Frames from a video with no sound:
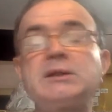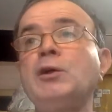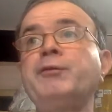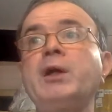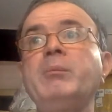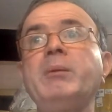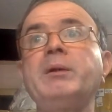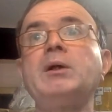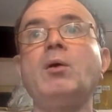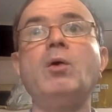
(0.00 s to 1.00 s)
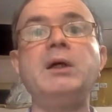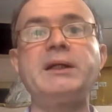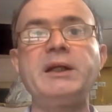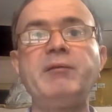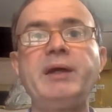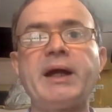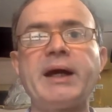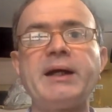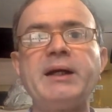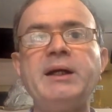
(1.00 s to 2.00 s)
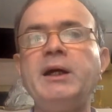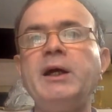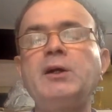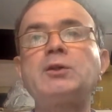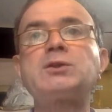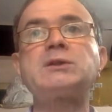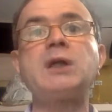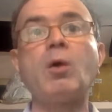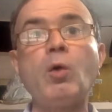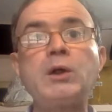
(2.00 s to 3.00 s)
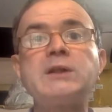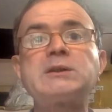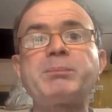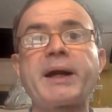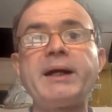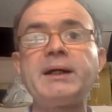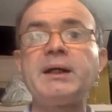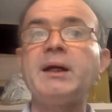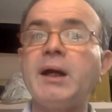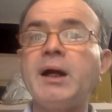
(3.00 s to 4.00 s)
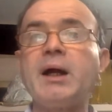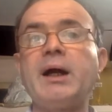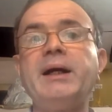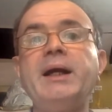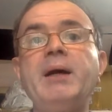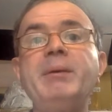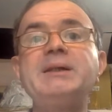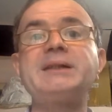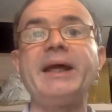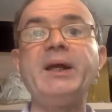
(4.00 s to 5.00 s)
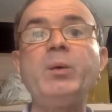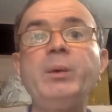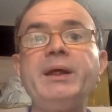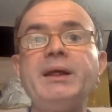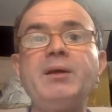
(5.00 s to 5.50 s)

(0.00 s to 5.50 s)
You know, if you remember the old TV ad, it used to say owner's pride and neighbor's envy.